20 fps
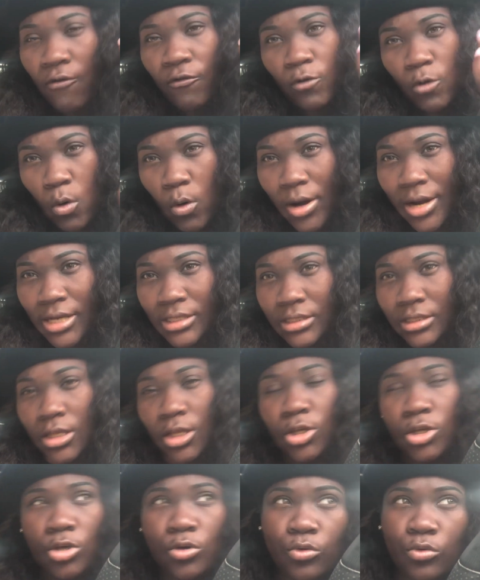of course
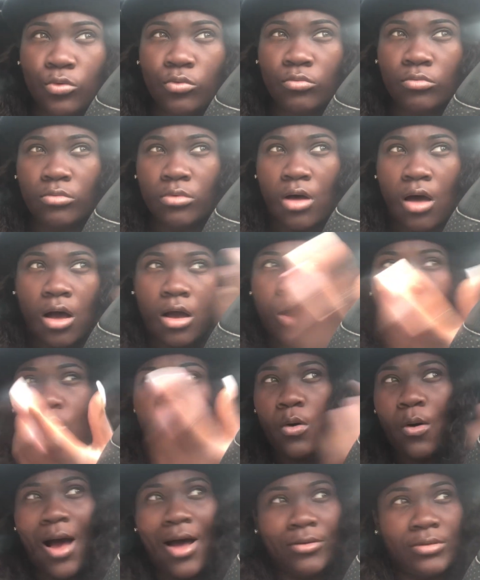you are
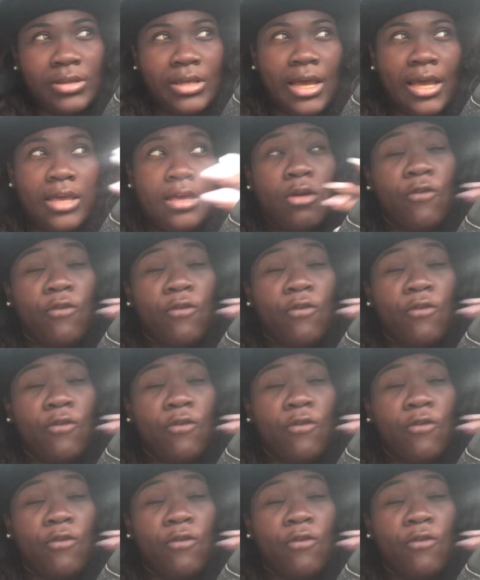gonna go out there,